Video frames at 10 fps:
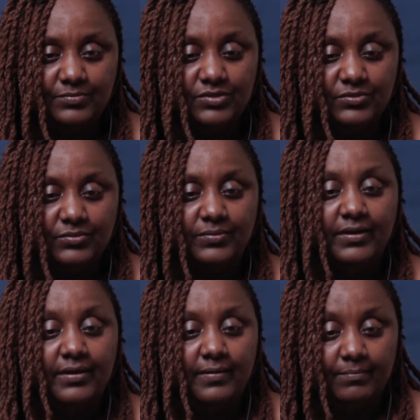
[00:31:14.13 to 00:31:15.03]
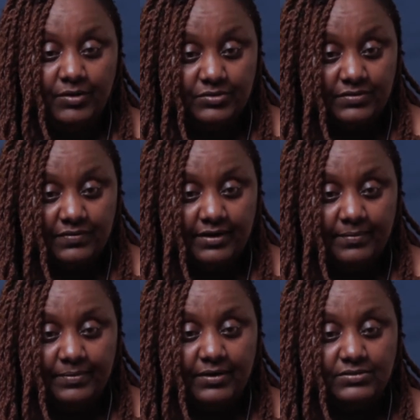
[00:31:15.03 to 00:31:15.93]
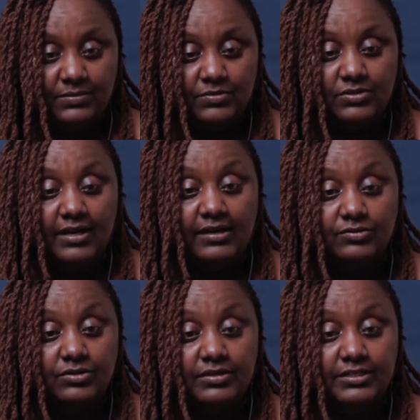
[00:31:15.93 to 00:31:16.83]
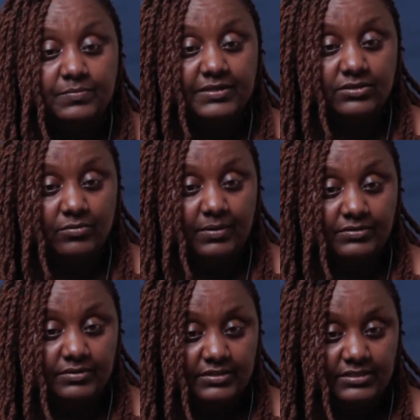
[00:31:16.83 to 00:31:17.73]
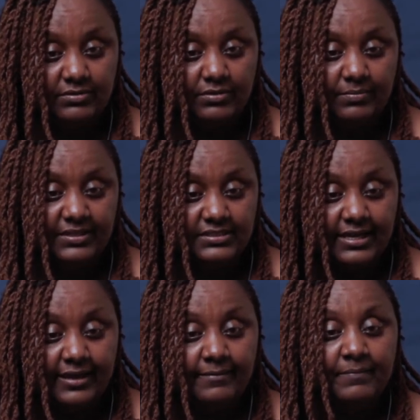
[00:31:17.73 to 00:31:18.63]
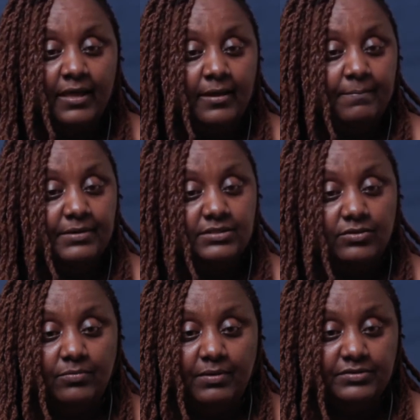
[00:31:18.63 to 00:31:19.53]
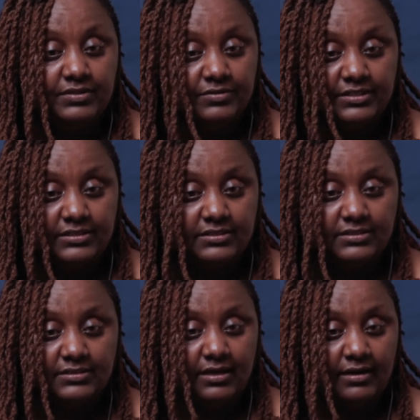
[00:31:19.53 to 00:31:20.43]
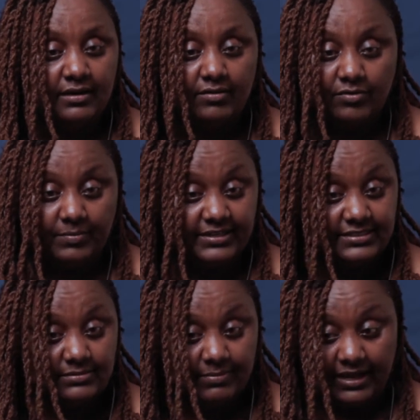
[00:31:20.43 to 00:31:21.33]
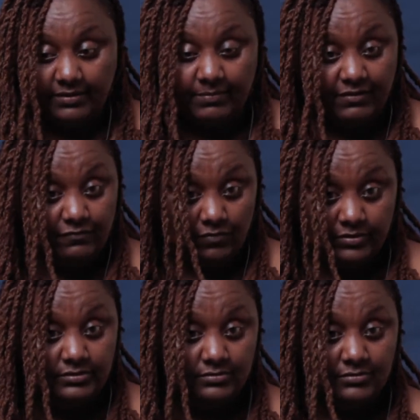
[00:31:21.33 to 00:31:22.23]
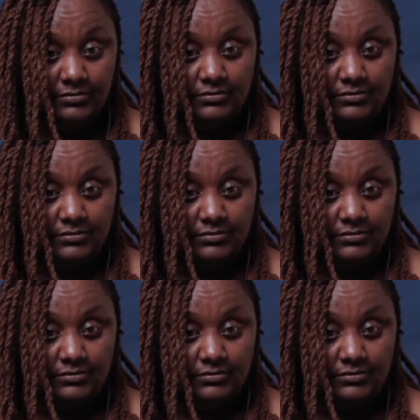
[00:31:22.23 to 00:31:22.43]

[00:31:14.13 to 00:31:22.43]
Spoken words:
So because of therapy, I was able to learn how to create personal boundaries around my time, personal boundaries around my phone,